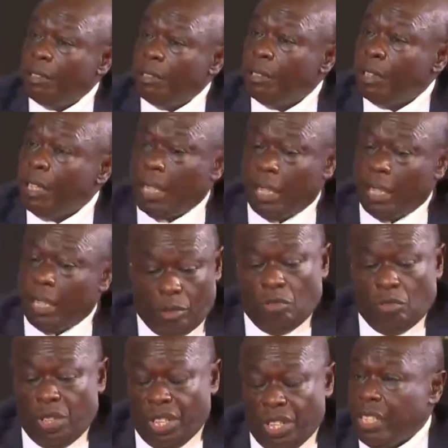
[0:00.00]
down
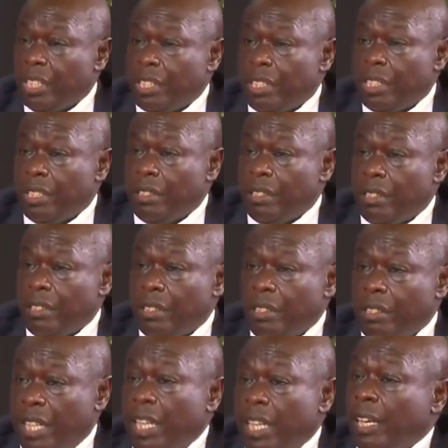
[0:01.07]
and told me that
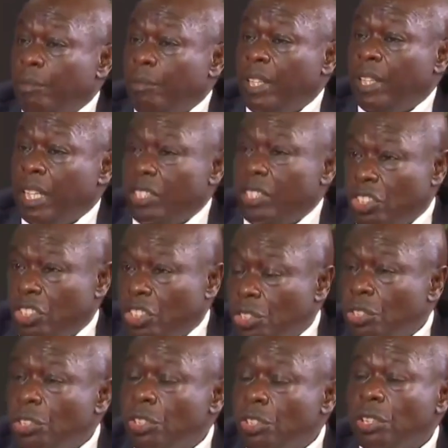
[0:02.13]
he had made a
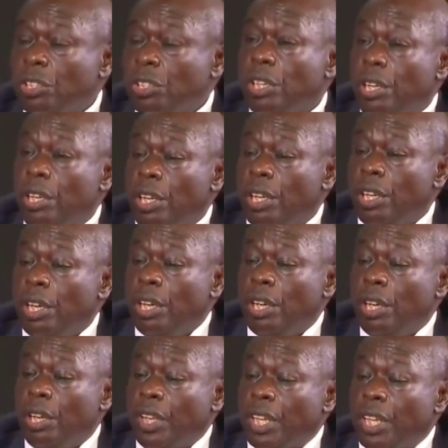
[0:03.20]
decision
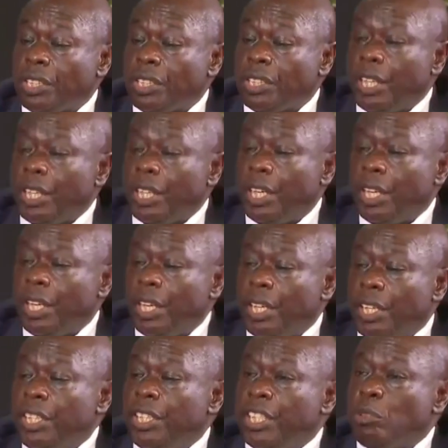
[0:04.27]
that
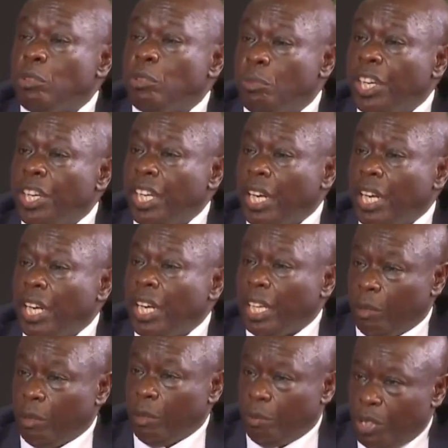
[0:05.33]
he needed to bring in
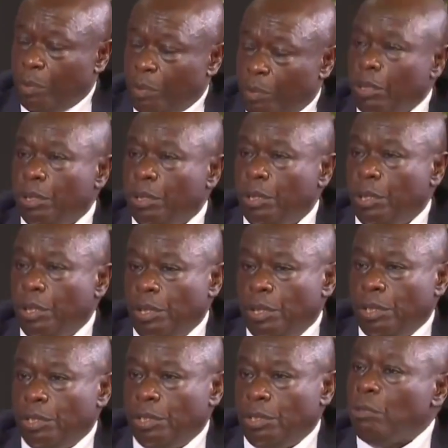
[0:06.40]
other people
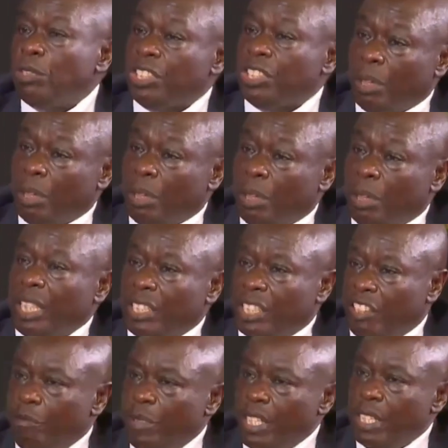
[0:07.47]
so that we
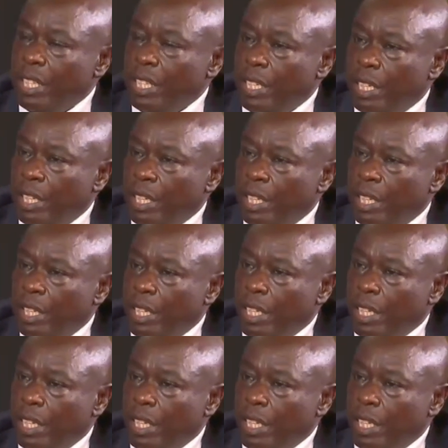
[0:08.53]
stabilize government